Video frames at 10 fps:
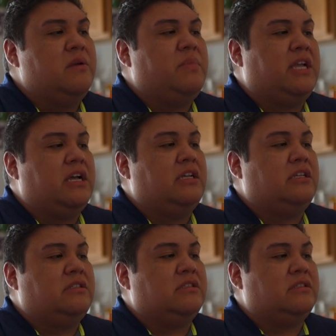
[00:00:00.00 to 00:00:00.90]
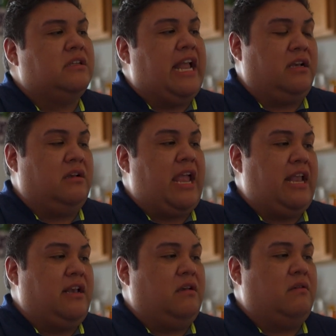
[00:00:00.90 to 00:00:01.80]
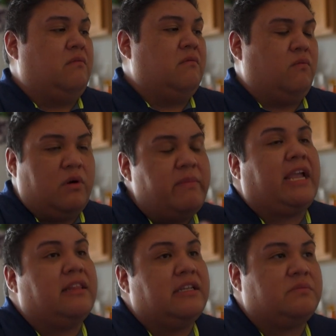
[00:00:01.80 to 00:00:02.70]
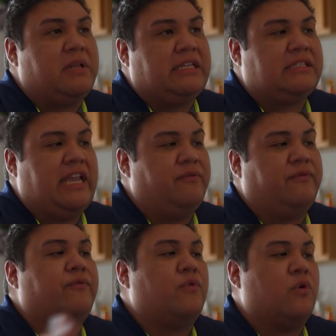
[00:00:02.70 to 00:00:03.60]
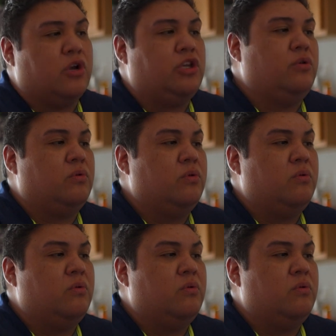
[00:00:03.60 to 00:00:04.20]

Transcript: because and and we'll make this place safe for you